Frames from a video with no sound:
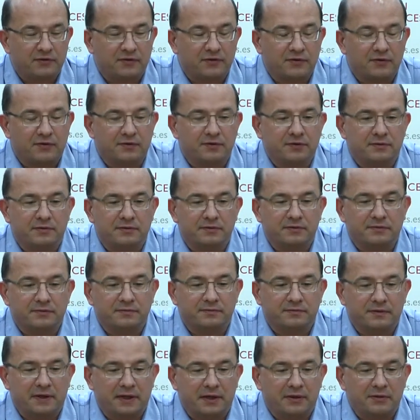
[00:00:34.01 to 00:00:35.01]
So
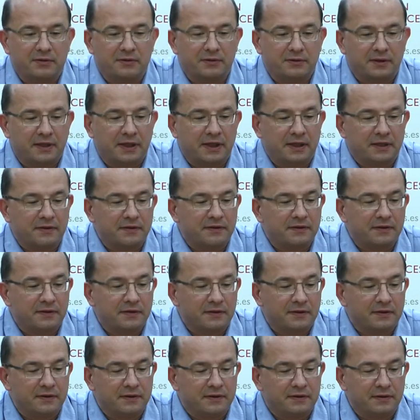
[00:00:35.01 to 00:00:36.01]
when you look at
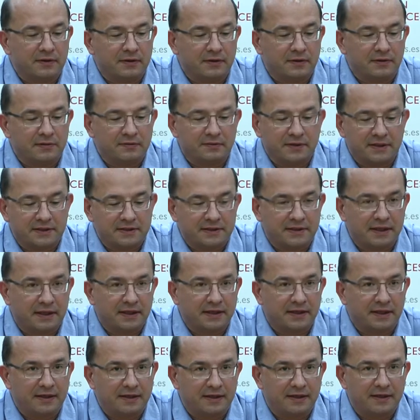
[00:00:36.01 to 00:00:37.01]
let's say
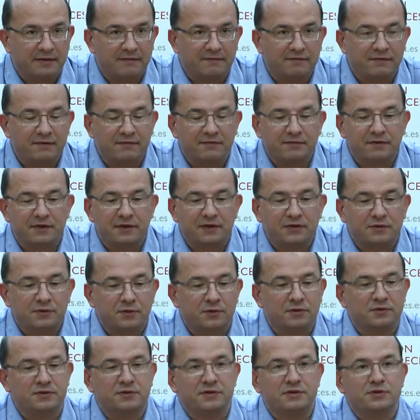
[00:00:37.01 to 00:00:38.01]
1950s
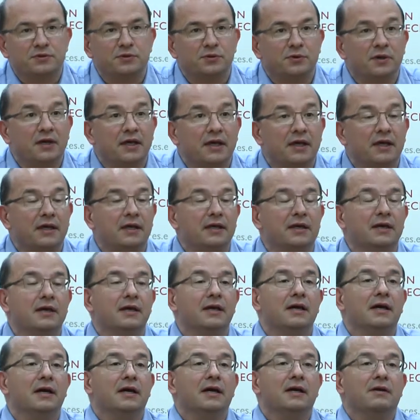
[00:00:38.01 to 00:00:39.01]
versus today,
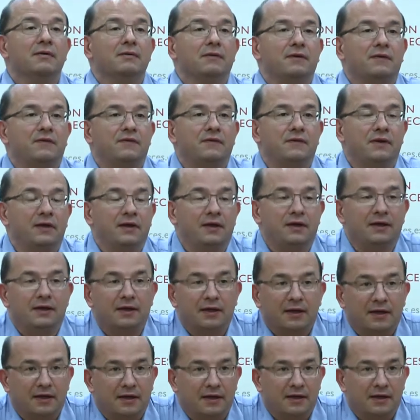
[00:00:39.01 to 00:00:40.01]
we see